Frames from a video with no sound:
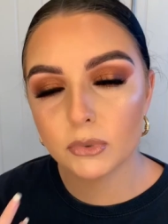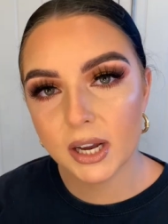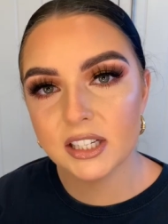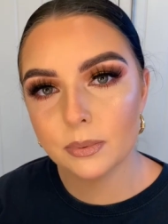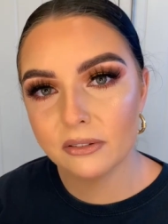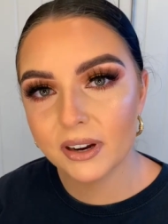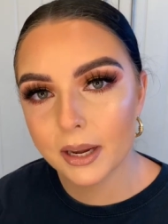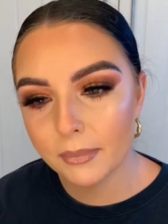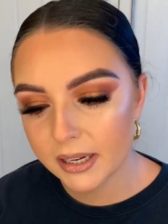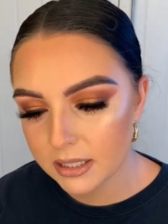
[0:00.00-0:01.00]
going to be
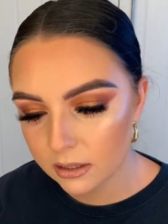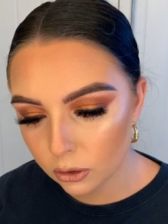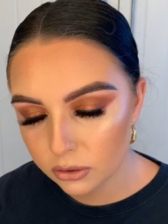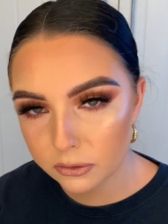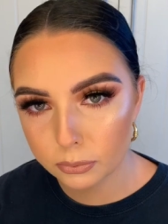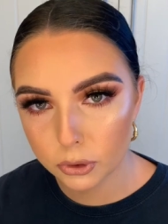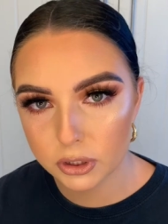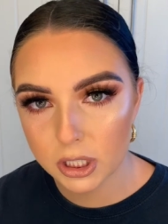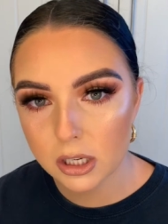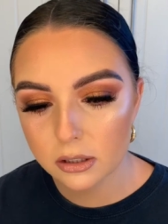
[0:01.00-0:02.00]
recommending lots of
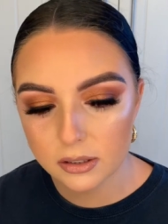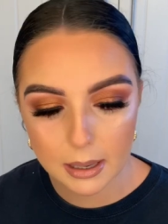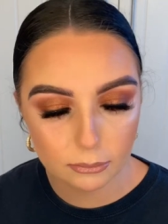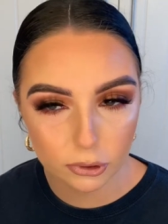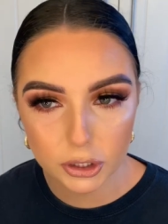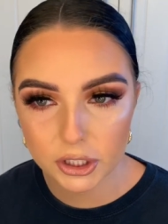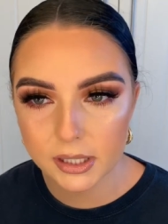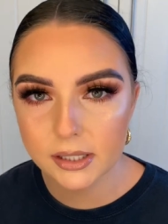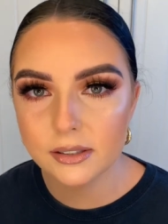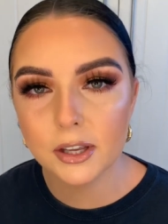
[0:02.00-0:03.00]
products and
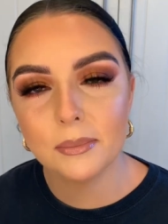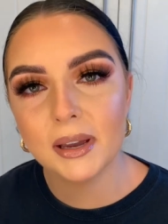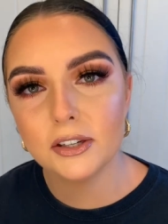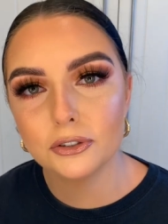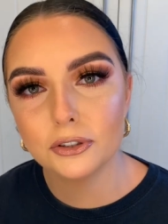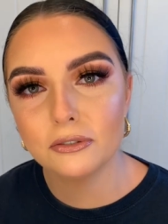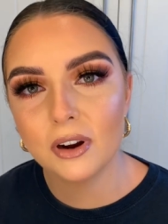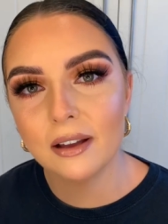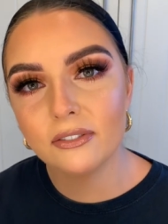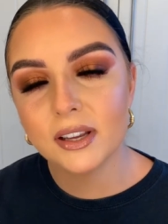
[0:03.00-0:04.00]
brushes, so make sure you
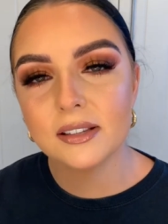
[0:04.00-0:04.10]
write things